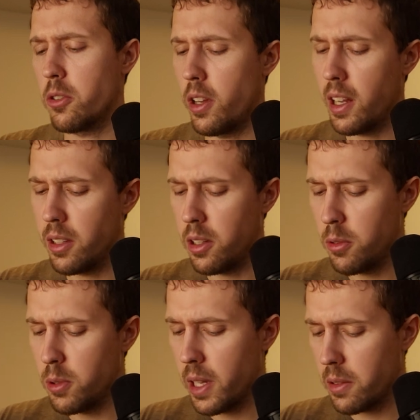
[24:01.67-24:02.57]
actually. I
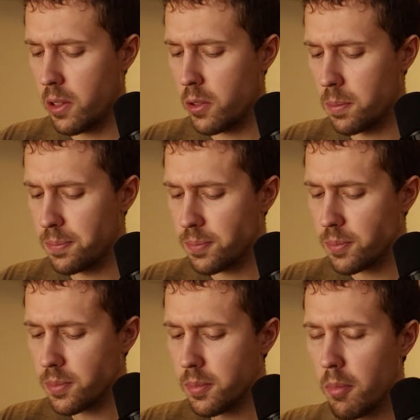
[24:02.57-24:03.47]
do like this.
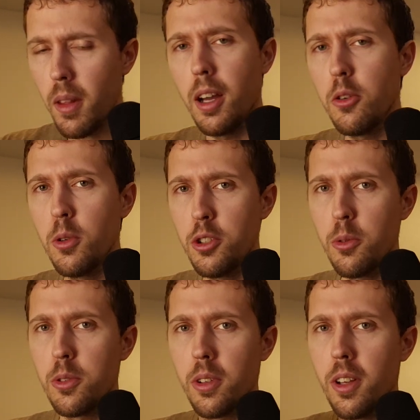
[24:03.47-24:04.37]
I do wish
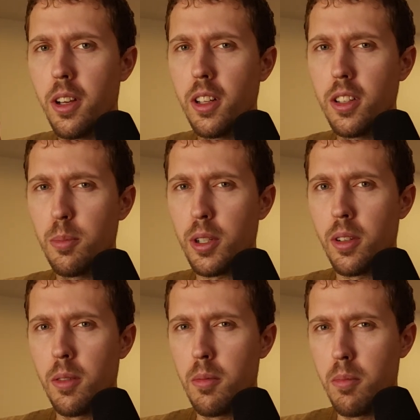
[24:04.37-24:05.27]
it was a little bit
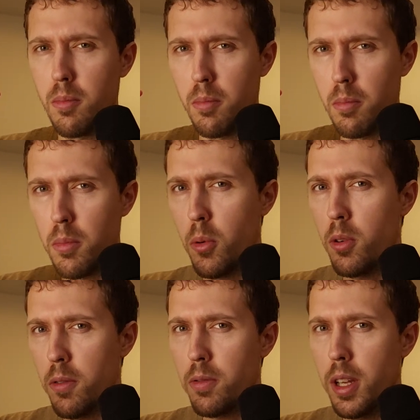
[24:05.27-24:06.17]

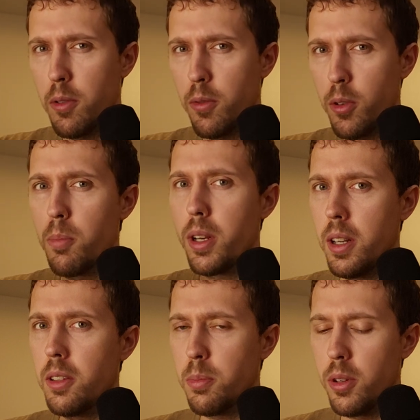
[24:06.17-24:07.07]
more flavorful, but
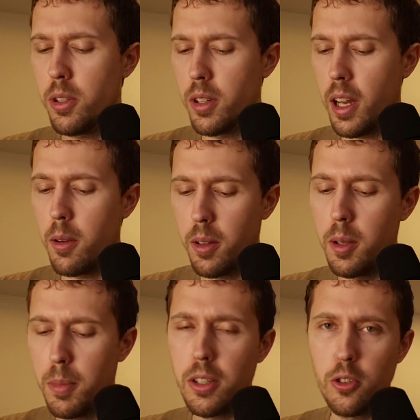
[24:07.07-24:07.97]
it is pretty good.
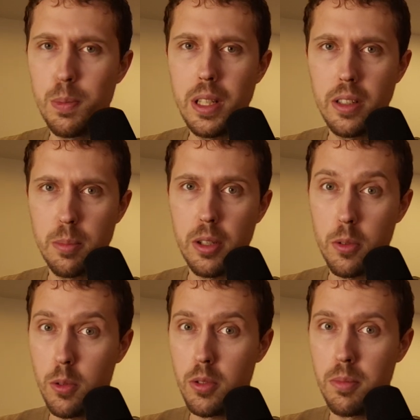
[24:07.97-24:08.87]
It might just be a little bit
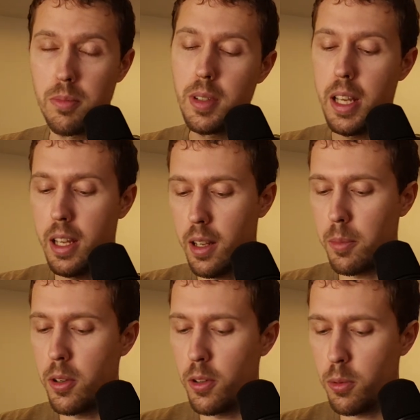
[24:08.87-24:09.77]
old, and
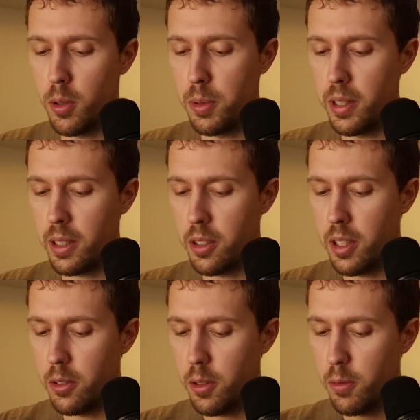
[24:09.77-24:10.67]
I'm curious what it'd be like to
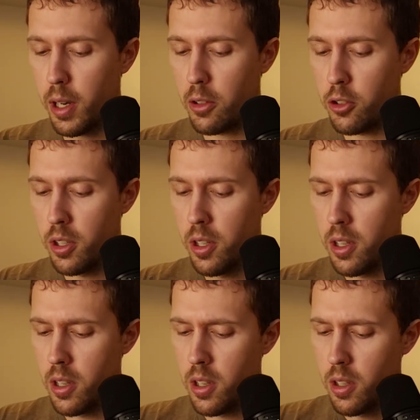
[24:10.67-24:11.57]
taste it fresh.
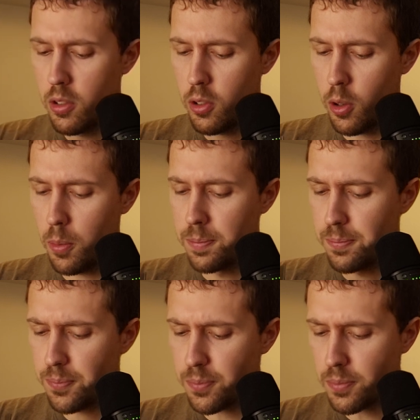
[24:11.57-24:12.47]
So
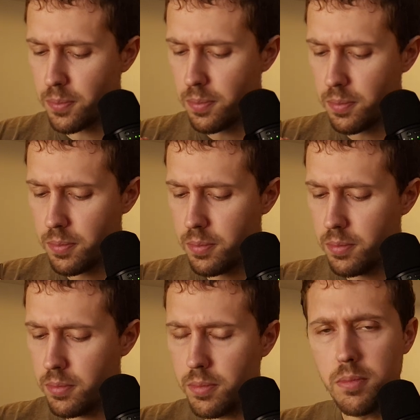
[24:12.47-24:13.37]

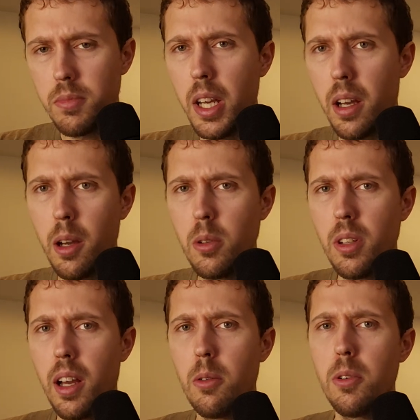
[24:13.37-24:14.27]
yeah, I
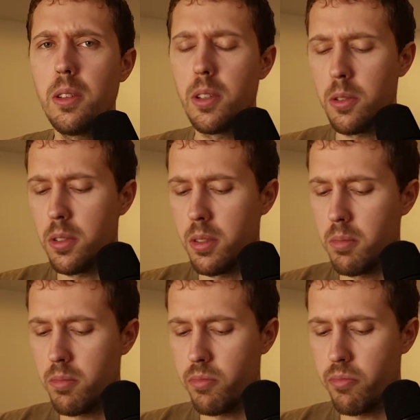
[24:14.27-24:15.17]
would rate this.